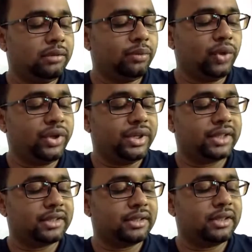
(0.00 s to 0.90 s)

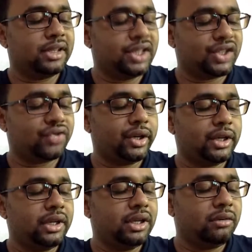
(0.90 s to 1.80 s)
politics, history,
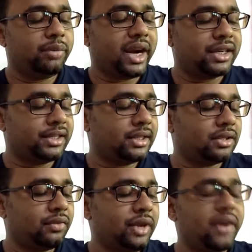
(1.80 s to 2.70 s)

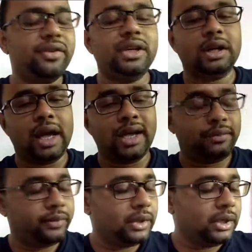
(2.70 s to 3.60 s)
practices of everyday life,